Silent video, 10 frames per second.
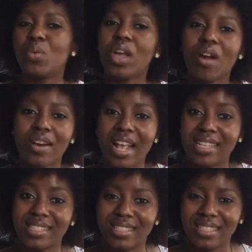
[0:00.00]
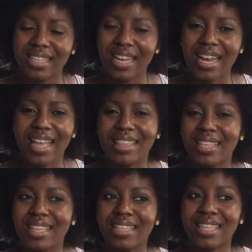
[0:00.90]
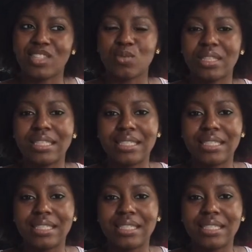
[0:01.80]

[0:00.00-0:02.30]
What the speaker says: we aren't as good. And I think that that's really